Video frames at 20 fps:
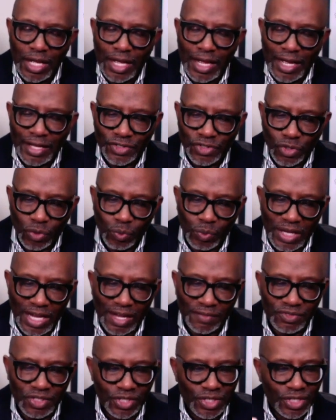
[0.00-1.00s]
and so we
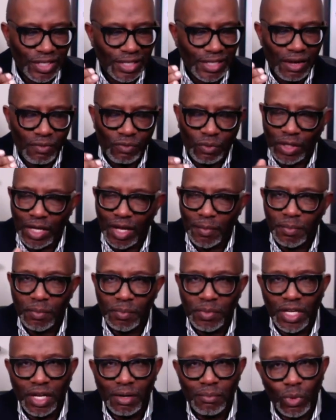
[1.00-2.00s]
have to just level up and
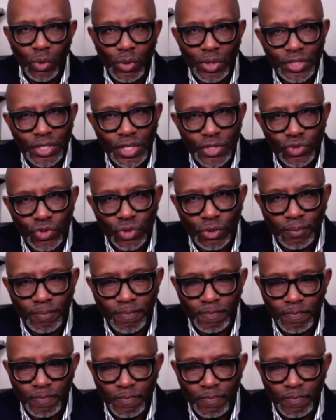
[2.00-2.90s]
become more intentional.